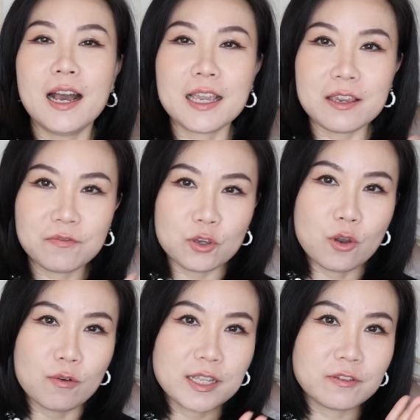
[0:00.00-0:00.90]
If you
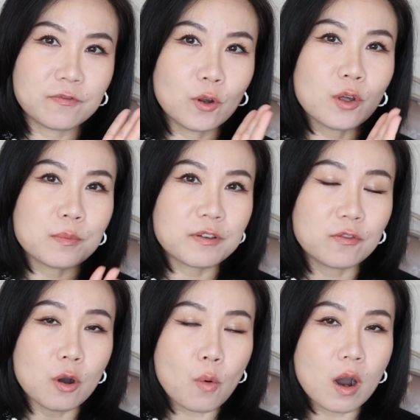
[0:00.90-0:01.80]
already follow me
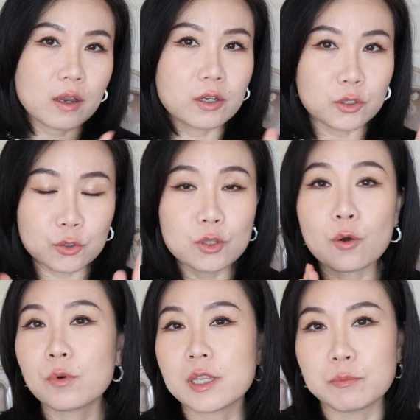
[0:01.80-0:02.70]
for a while, you know
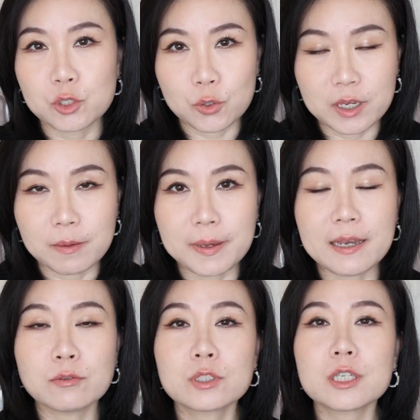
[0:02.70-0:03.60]
what I'm talking
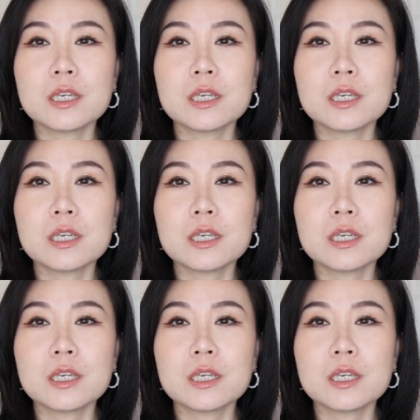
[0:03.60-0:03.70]
about.